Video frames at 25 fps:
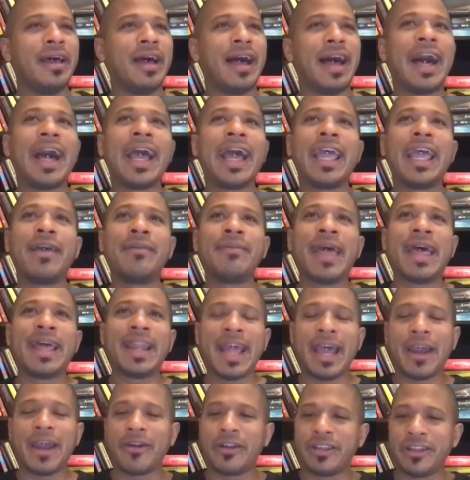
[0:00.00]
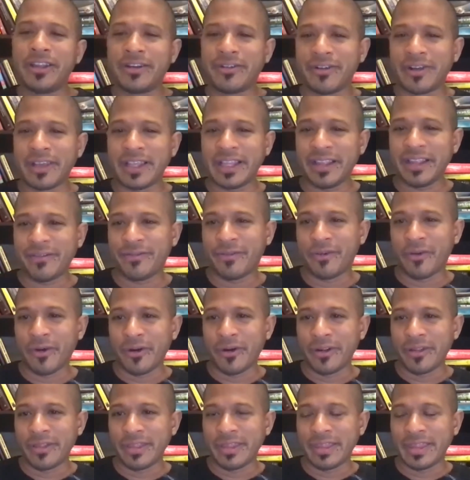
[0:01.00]
I am at Howard University
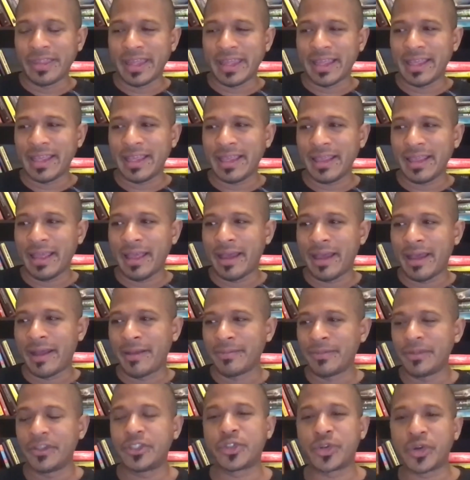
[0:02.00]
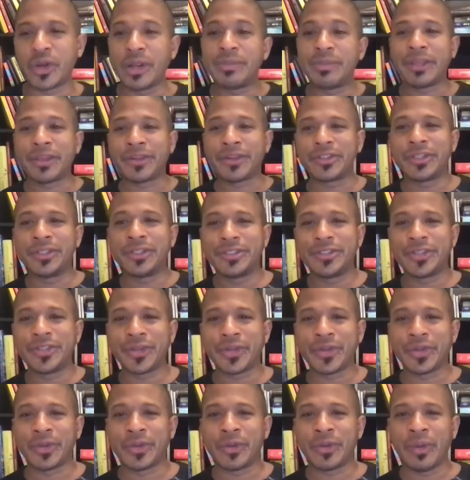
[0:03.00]
for this tribute
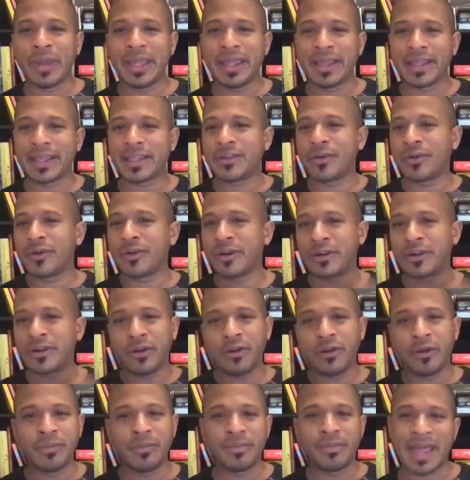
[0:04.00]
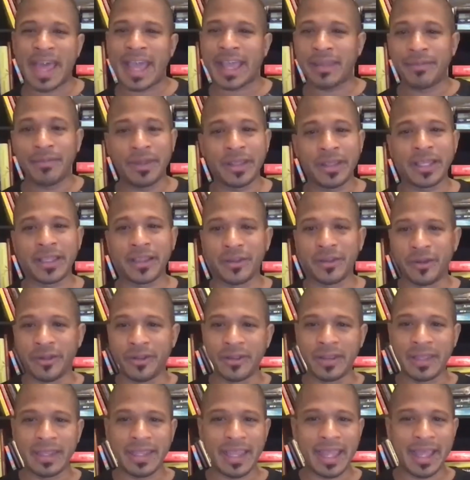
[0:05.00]
to historical Black
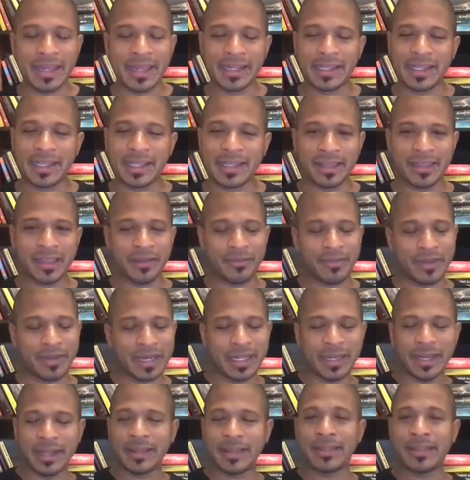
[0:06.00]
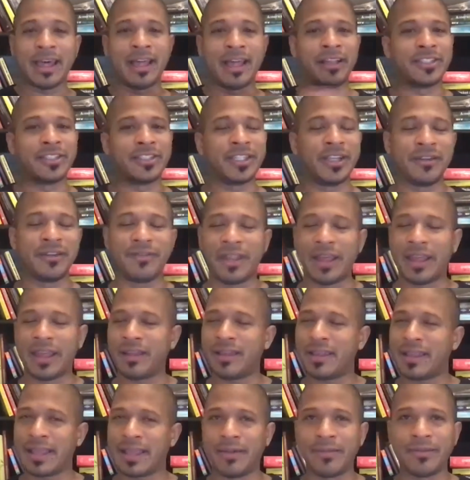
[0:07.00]
musicals, and it's nothing but an anthology of like
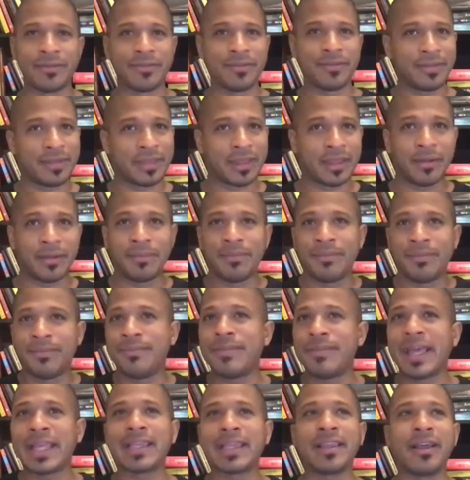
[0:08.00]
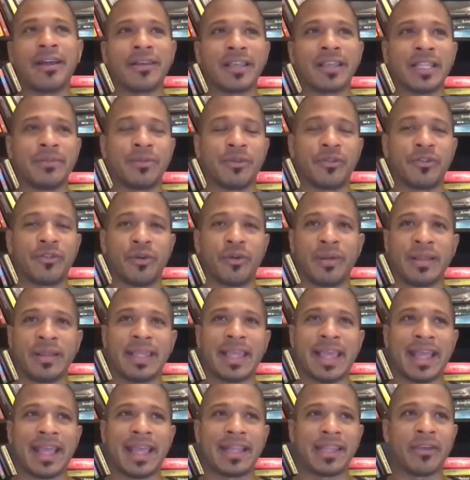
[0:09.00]
some of the best songs and
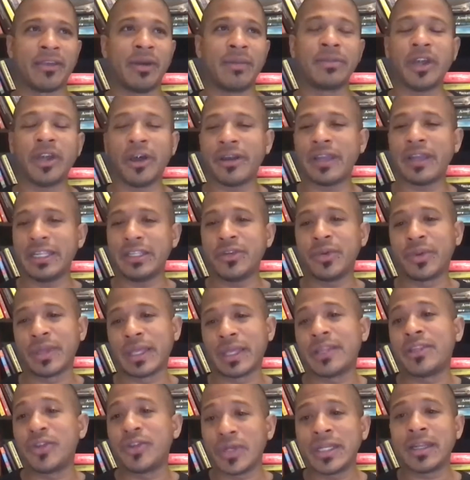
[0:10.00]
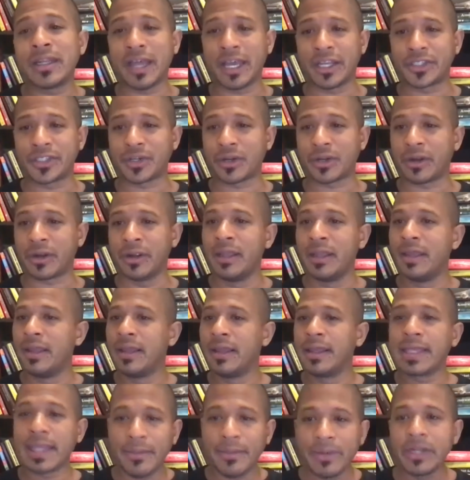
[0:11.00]
performance. And so I'm talking to a student usher,
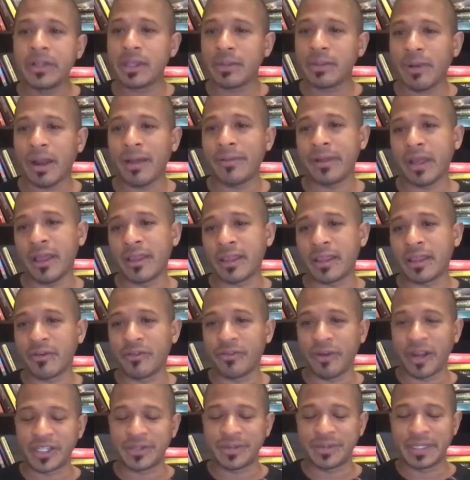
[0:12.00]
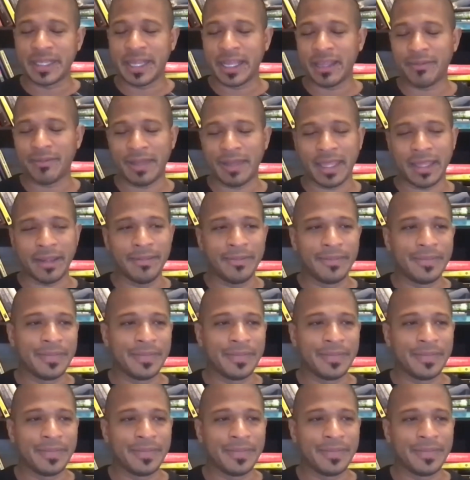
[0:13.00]
someone who's probably also a freshman like me,